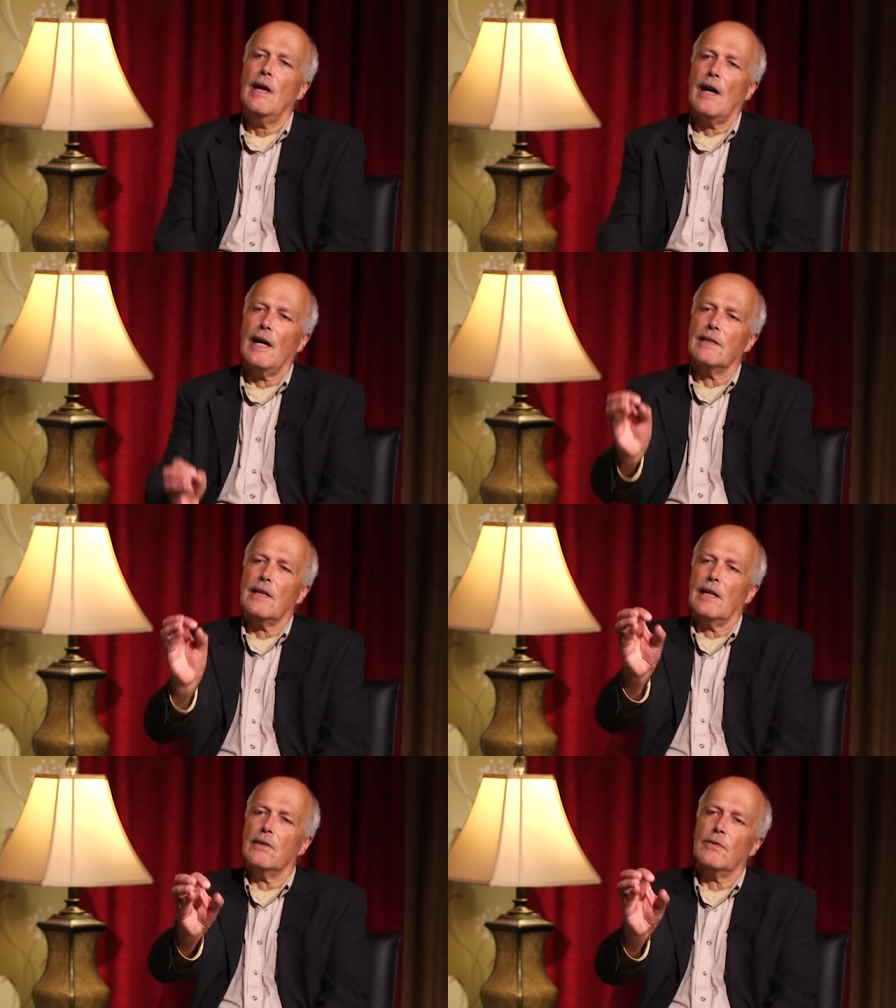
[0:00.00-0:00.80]
And
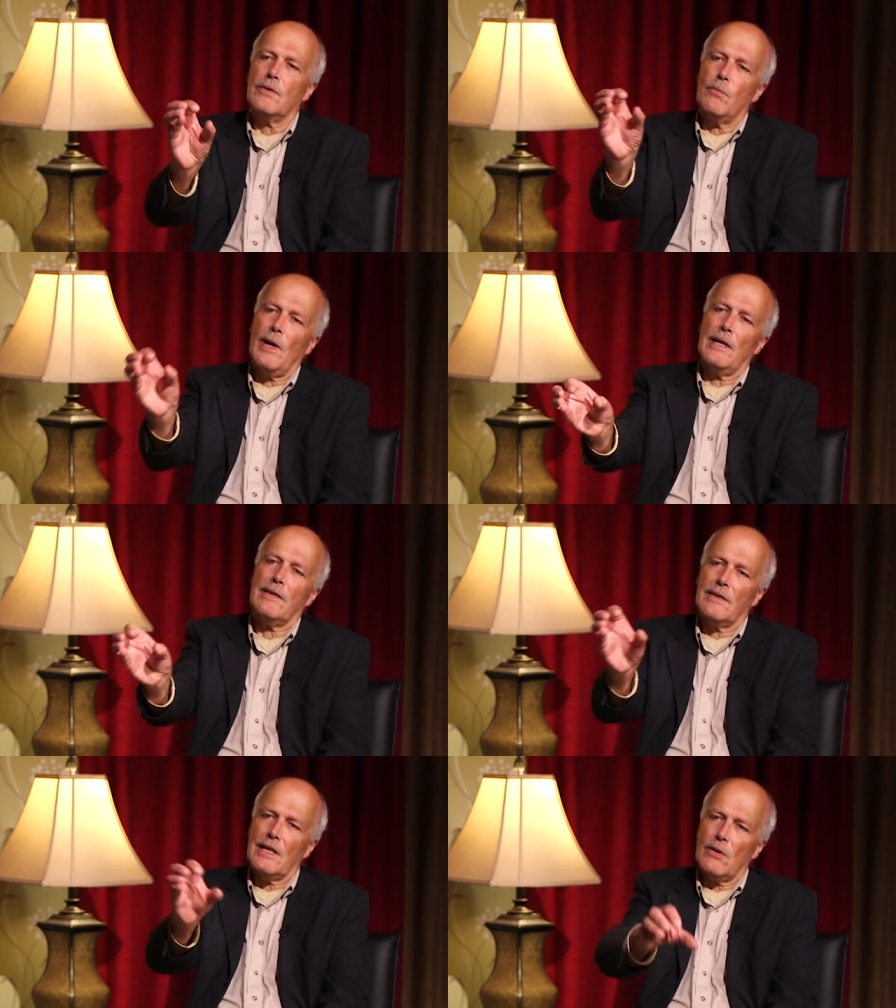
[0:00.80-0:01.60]
the way
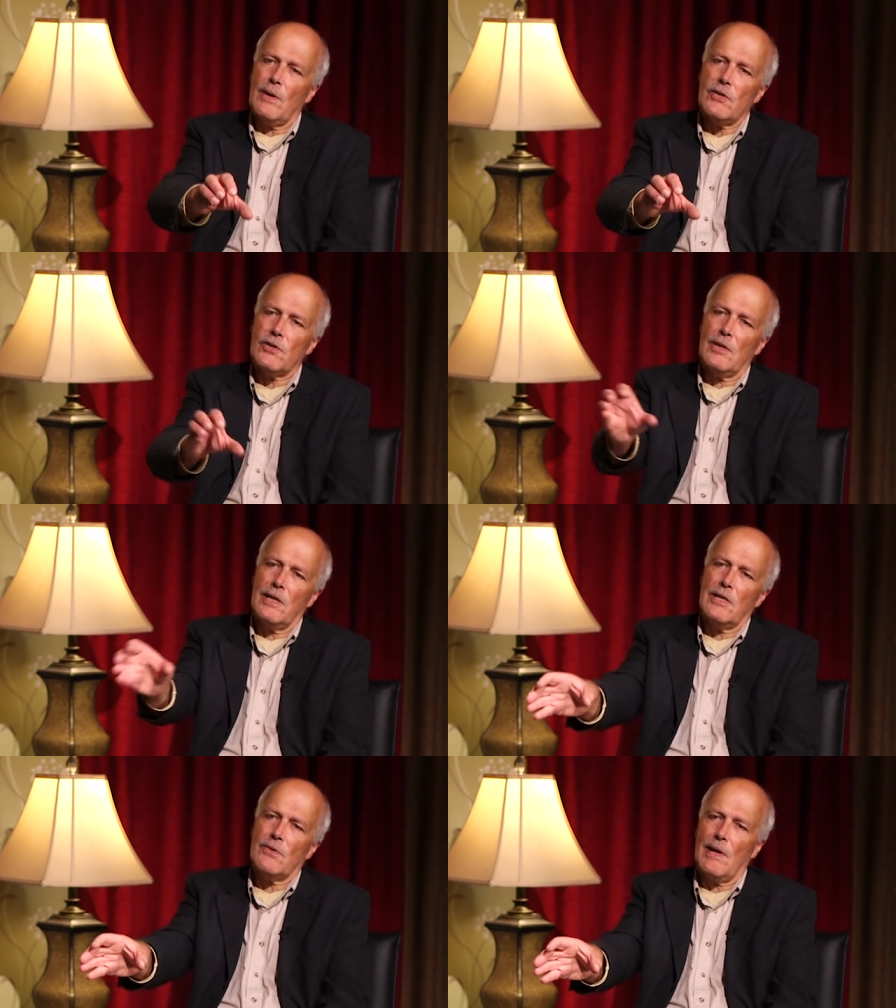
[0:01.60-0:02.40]
that they question
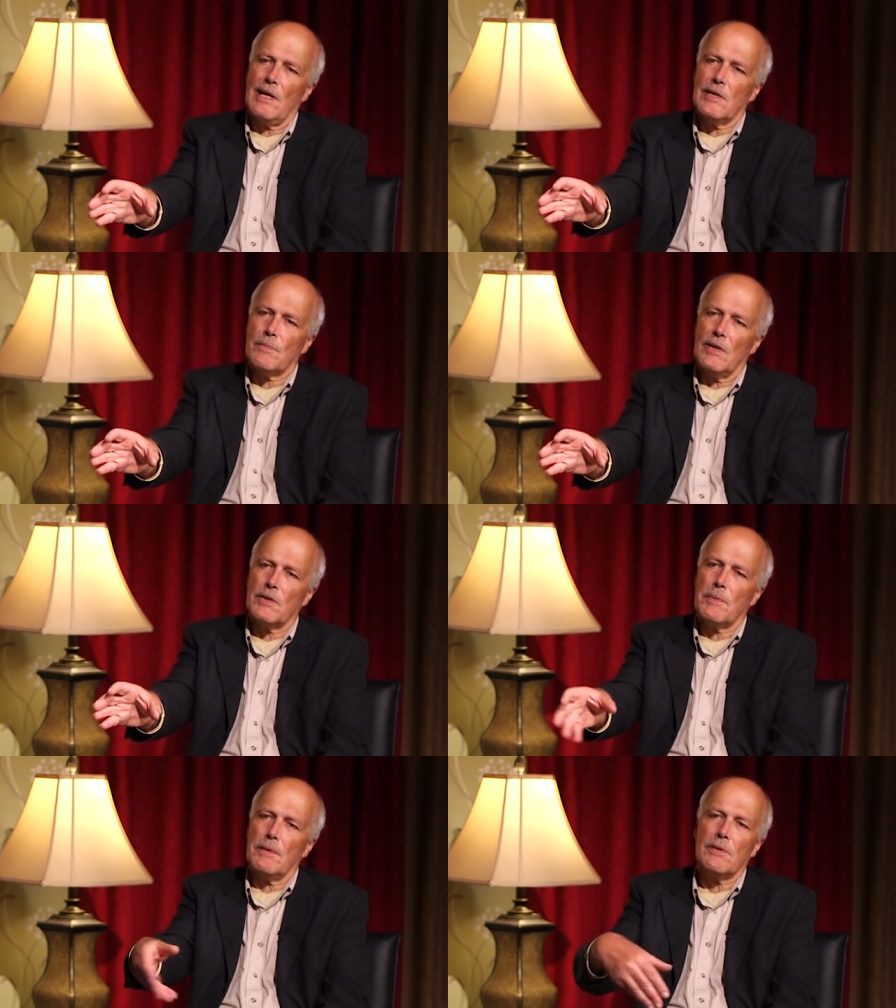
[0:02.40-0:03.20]
Israeli
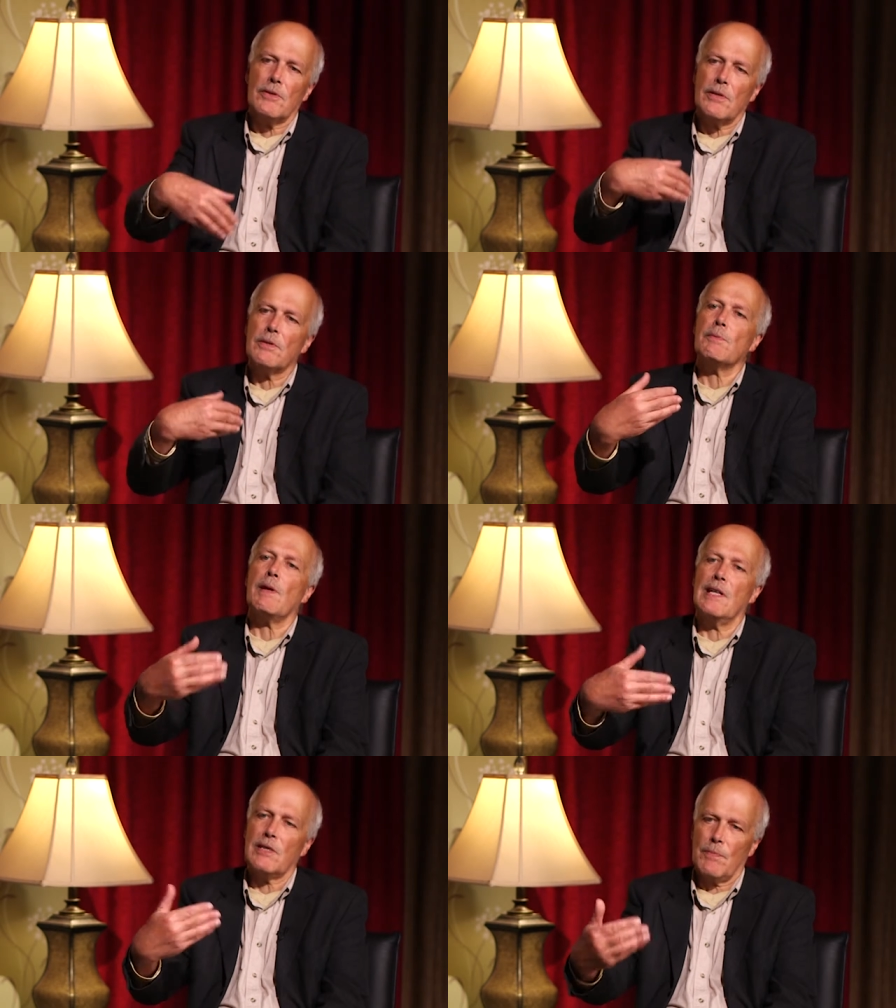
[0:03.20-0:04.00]
spokespeople, because the
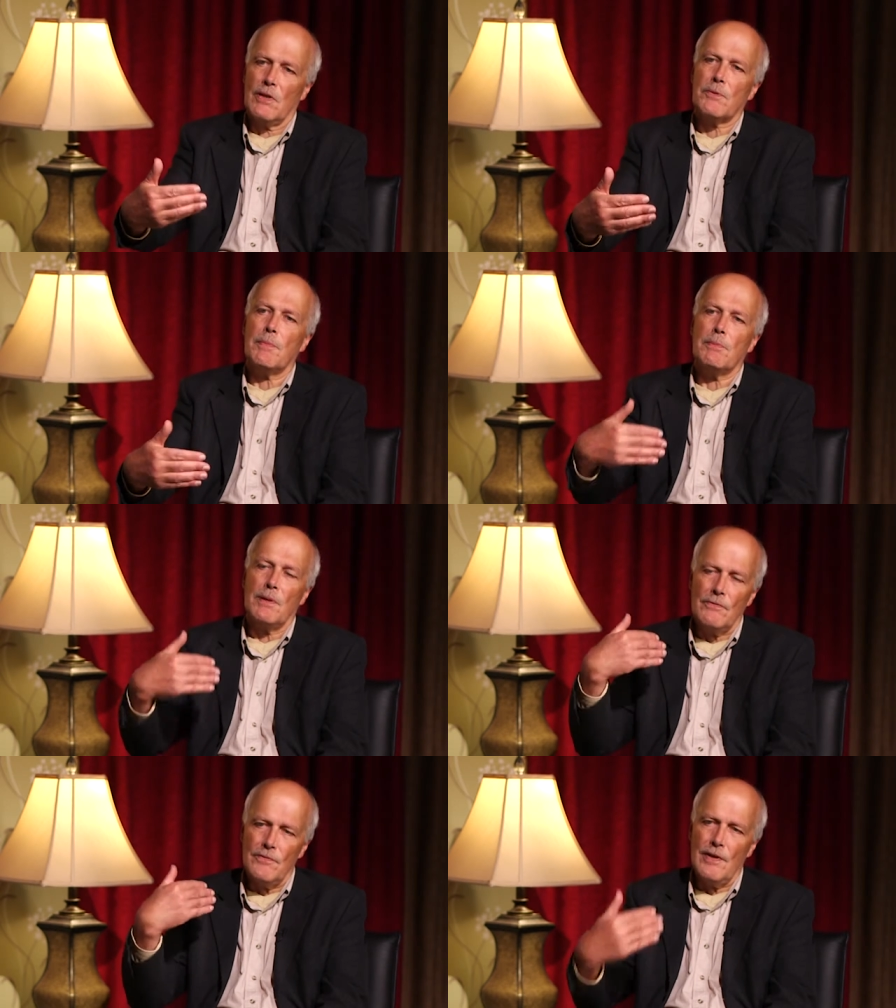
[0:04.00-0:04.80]
Israeli spokespeople
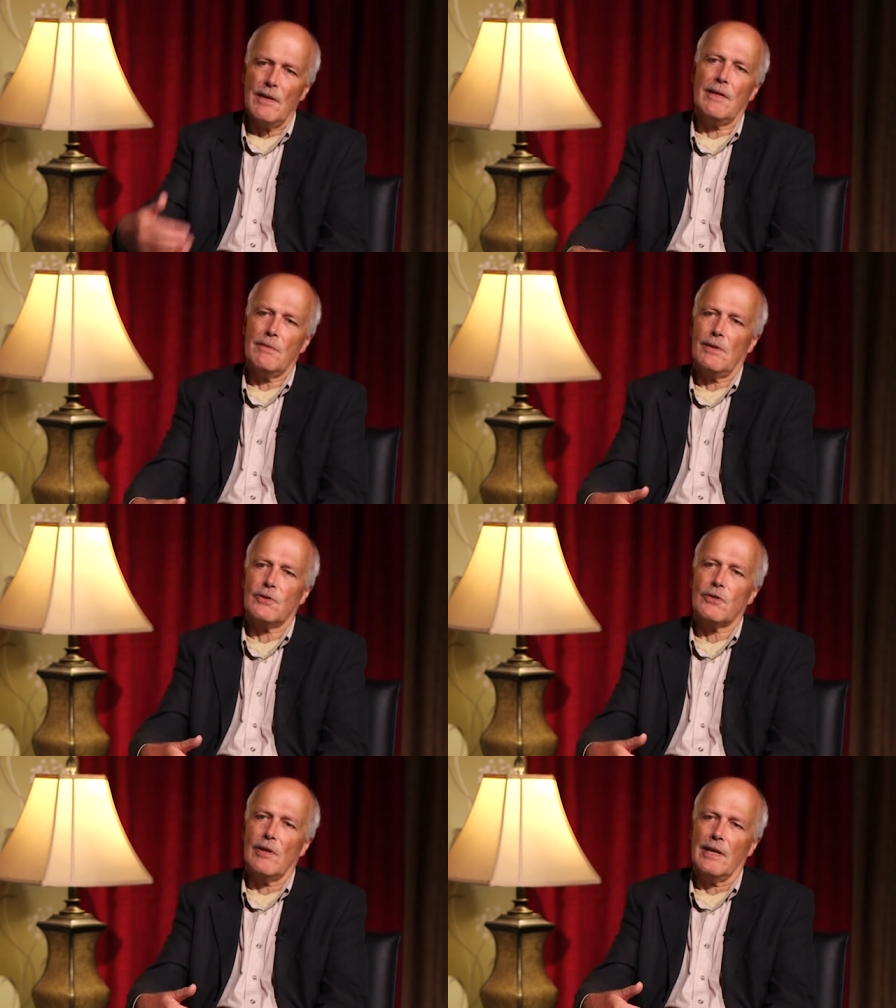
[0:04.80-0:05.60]
are very well
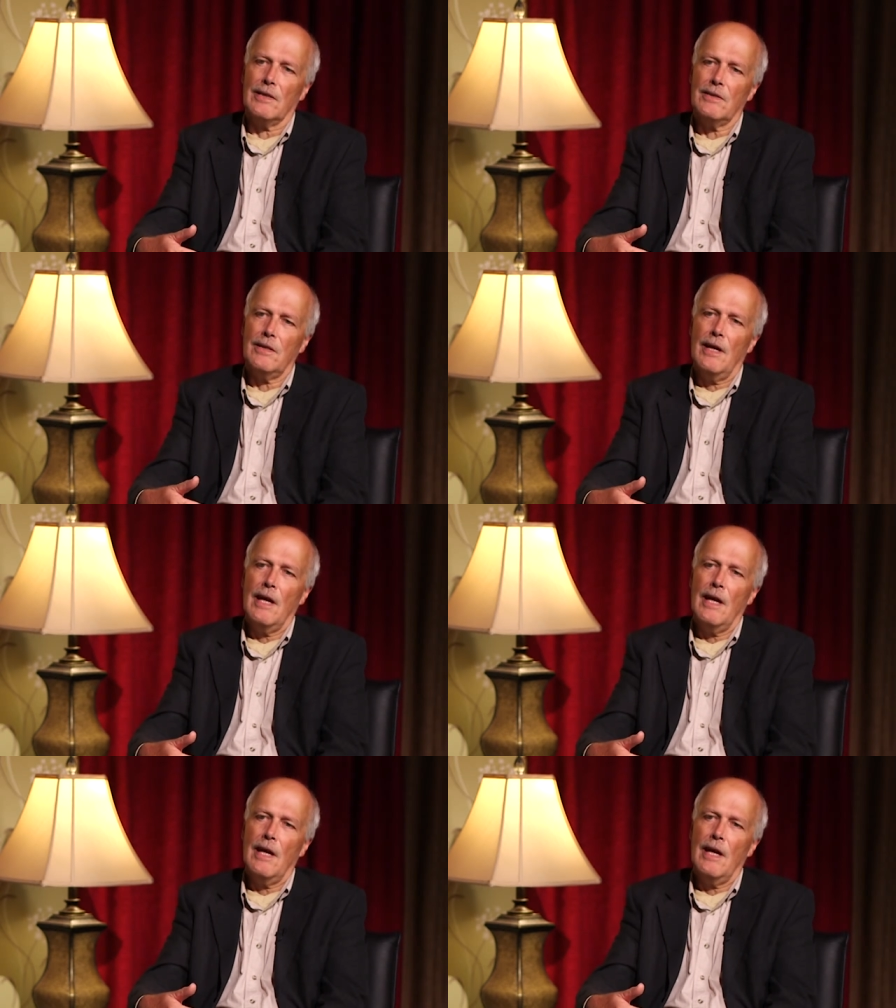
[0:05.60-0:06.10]
trained,